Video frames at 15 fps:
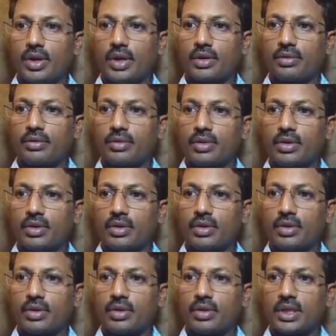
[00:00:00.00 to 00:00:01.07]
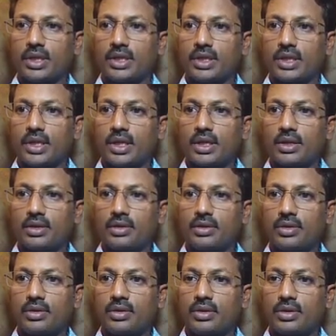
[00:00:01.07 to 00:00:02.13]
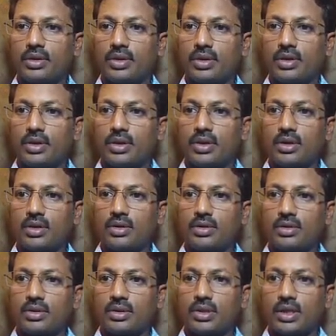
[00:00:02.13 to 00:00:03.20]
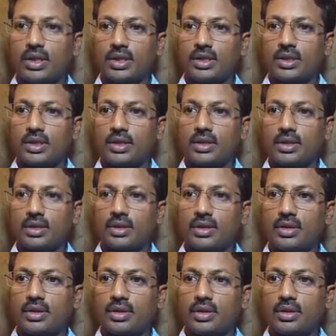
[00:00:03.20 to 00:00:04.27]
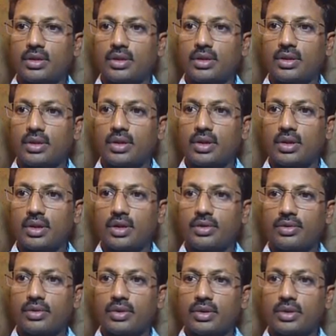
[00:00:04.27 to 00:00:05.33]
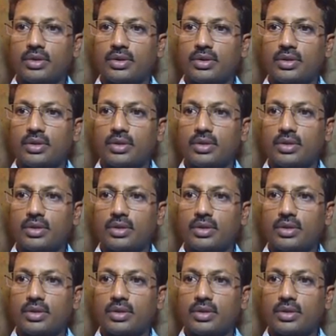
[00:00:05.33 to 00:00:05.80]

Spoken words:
Okay, now you can select a color, select color for this.